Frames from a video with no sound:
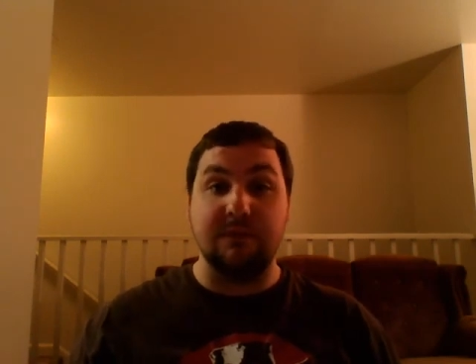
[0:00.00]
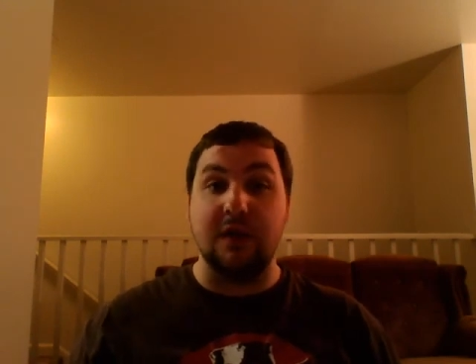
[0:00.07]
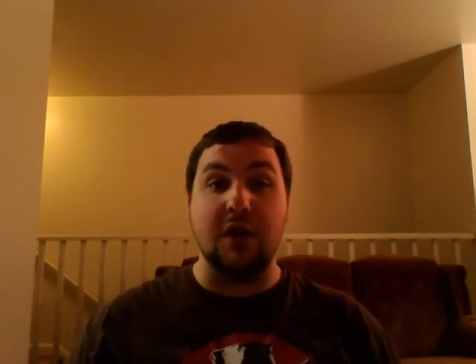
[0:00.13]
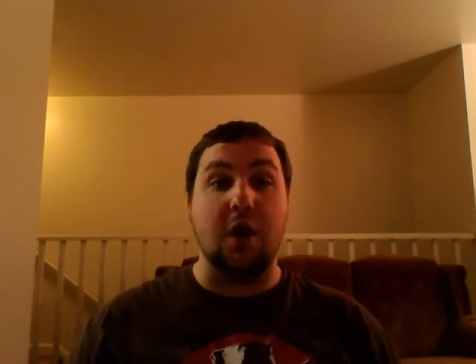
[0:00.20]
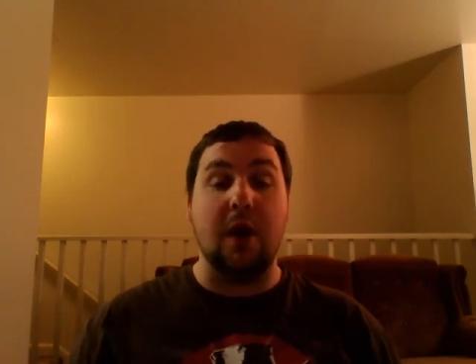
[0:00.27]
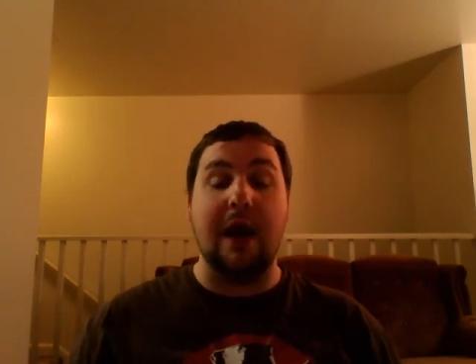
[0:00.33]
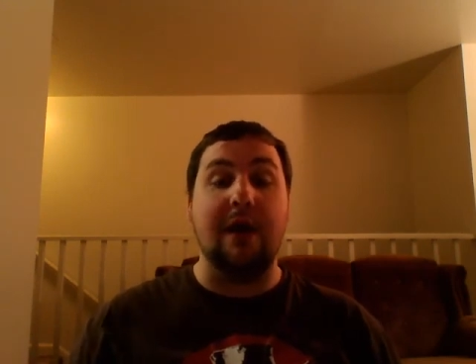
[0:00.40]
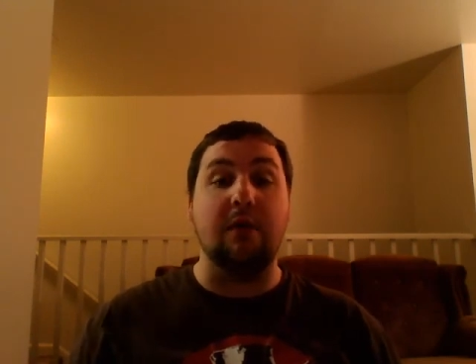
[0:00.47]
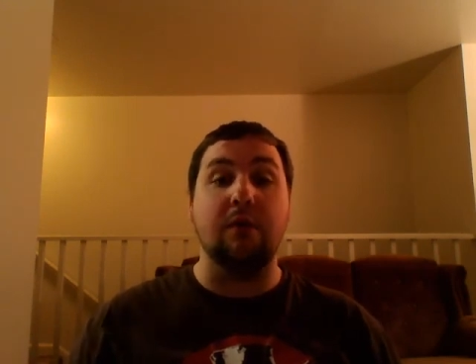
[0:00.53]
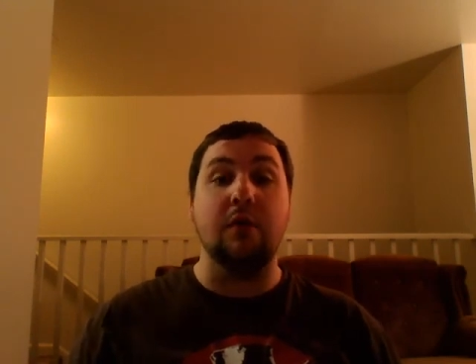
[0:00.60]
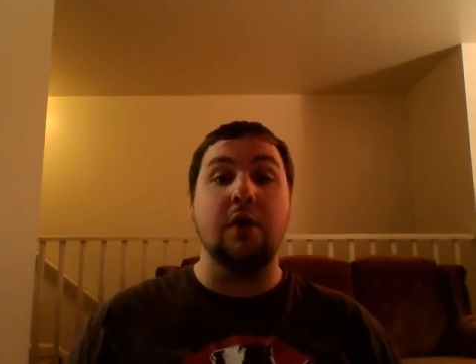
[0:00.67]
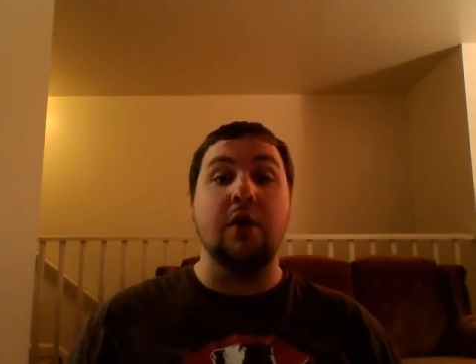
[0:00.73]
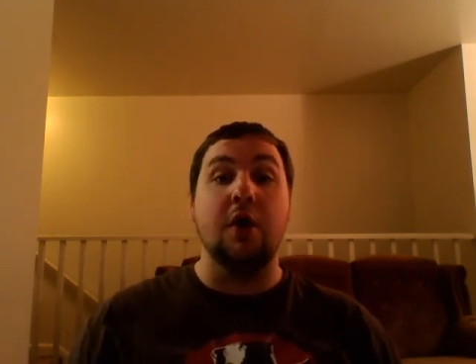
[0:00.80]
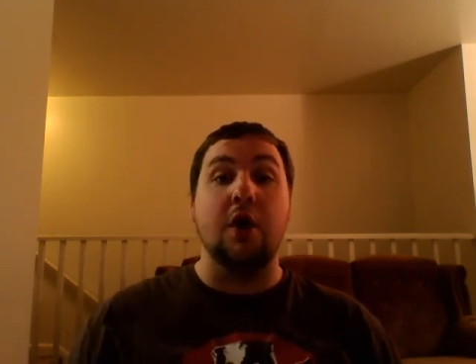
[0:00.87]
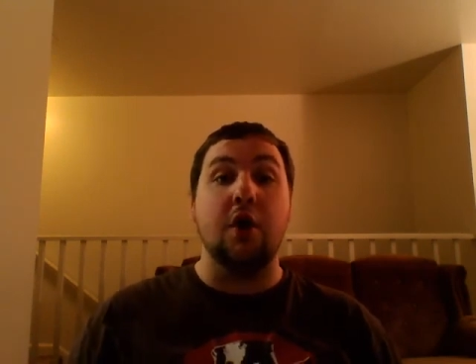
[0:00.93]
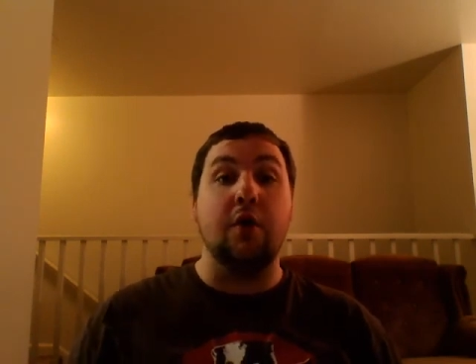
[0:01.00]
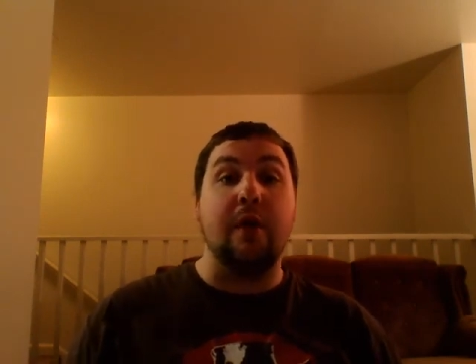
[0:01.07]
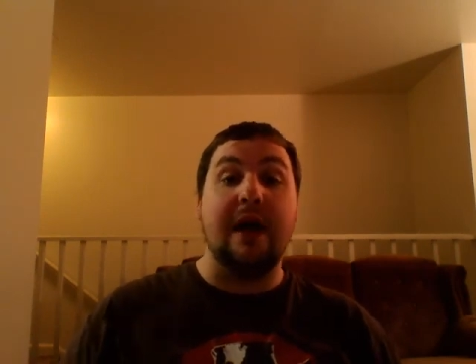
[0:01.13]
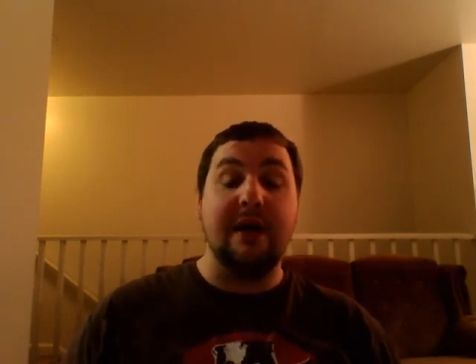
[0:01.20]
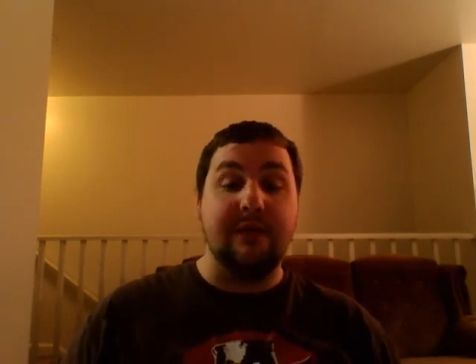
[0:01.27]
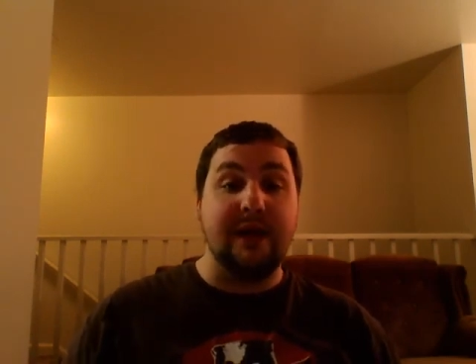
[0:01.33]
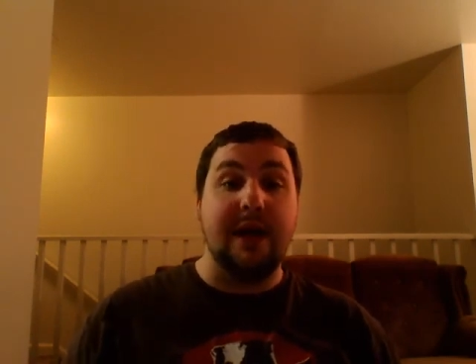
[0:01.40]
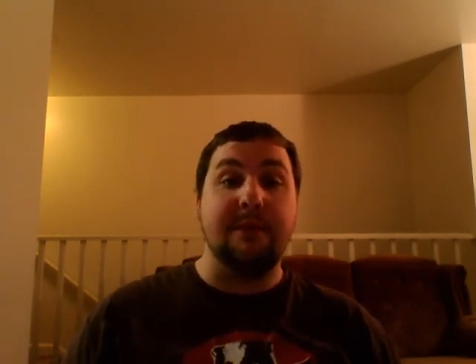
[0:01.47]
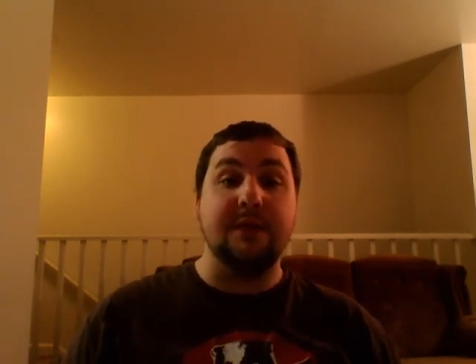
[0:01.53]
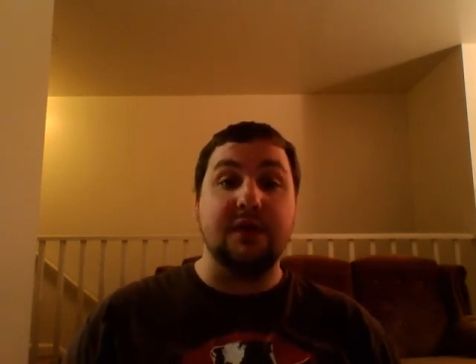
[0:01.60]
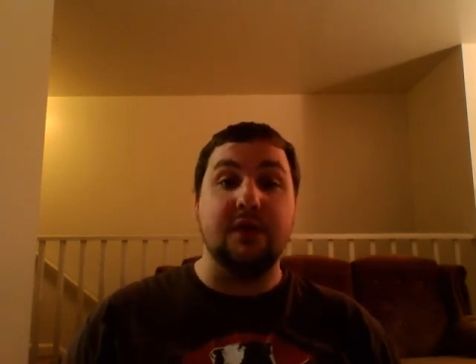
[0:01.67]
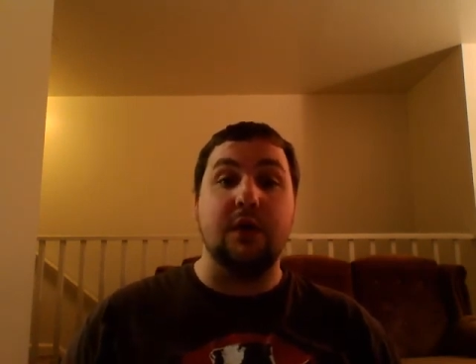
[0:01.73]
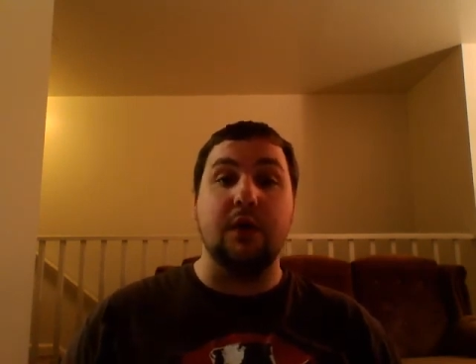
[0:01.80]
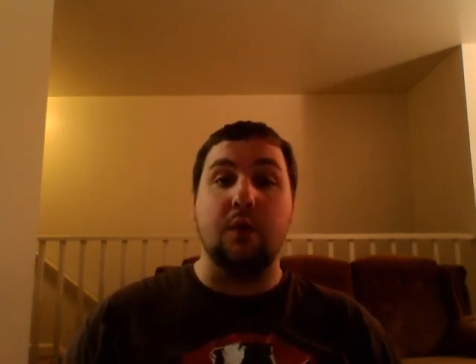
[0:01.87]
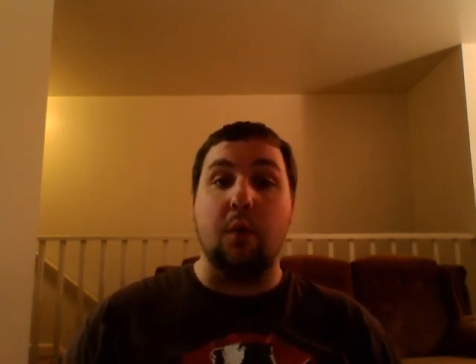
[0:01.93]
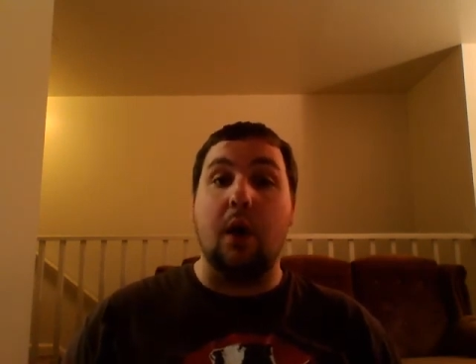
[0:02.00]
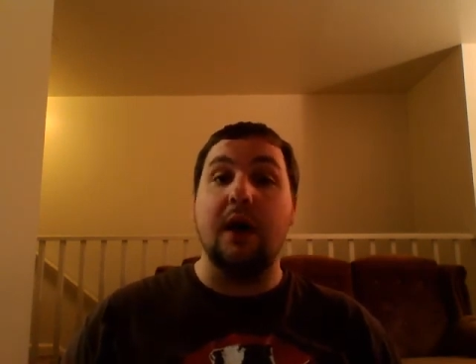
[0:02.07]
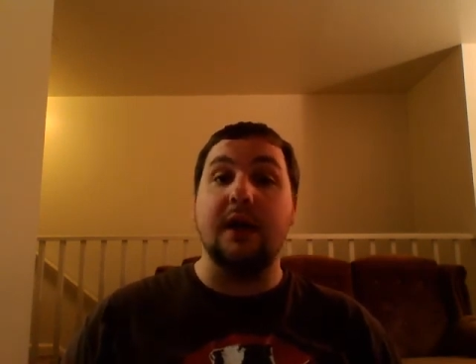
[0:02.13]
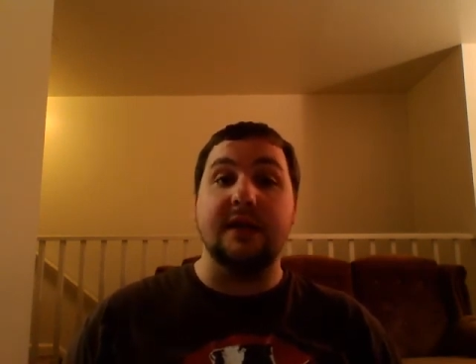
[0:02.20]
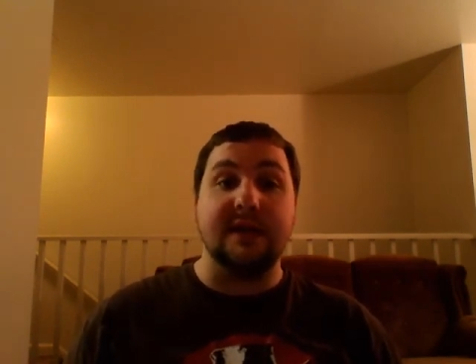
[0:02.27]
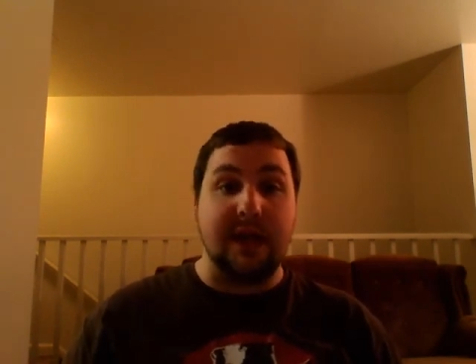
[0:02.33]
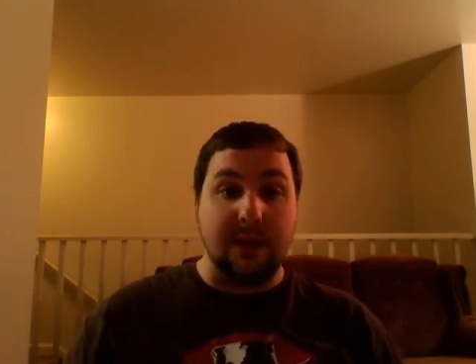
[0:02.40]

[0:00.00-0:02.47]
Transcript: you know, how great of an episode it was.